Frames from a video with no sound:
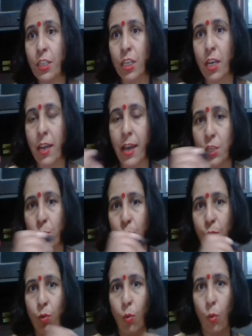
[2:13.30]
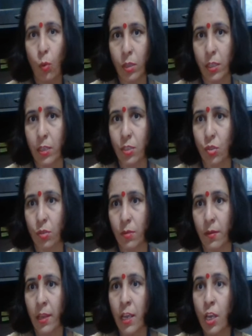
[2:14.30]
lies between all this.
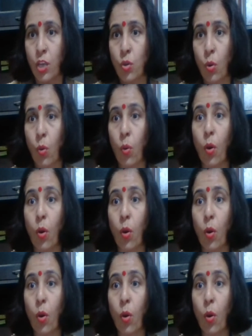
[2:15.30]
So